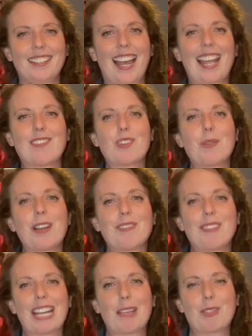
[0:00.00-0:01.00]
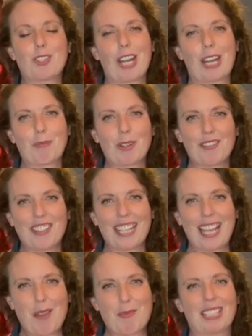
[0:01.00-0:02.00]
Hi everyone, my name is Shannon
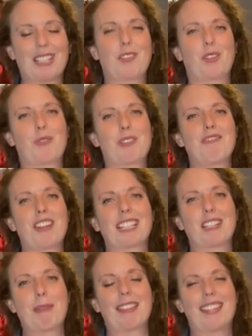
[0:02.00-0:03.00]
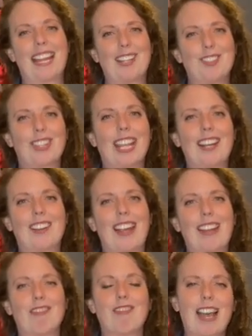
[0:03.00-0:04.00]
Murphy. I'm a level three Franklin Method educator
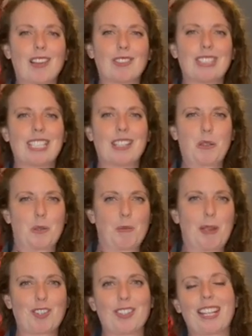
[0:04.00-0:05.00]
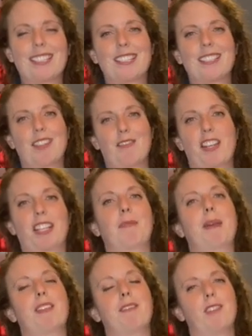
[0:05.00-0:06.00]
and faculty who specializes in Franklin
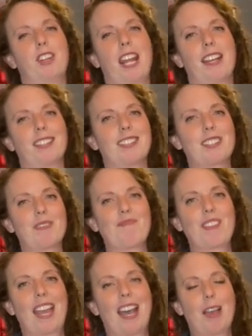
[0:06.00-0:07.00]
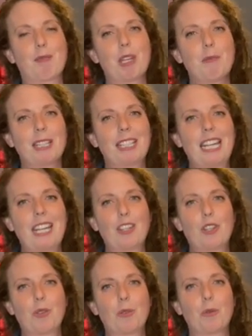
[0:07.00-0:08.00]
Method for dance. I'm gonna be leading
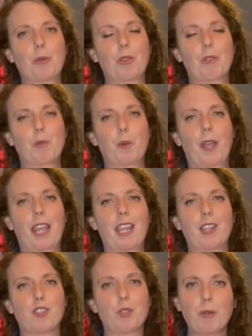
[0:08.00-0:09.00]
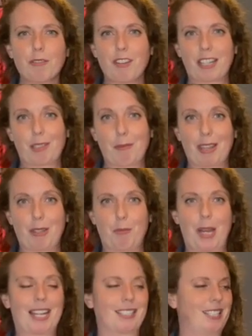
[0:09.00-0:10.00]
you through a short Franklin Method
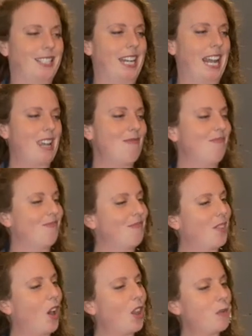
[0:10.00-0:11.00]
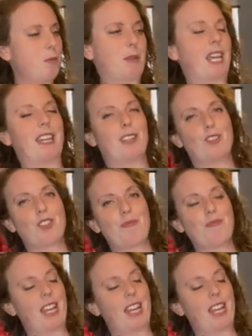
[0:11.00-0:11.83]
practice today on the rib cage.